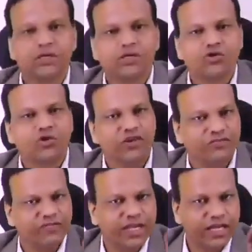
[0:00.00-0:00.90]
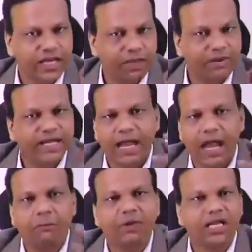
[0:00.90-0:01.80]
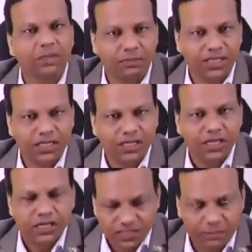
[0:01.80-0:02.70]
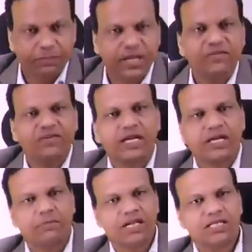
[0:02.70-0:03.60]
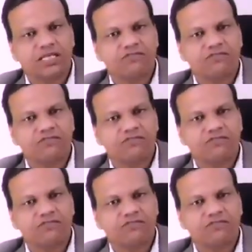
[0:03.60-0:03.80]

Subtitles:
So if we inhibit MTP, simply we are inhibiting the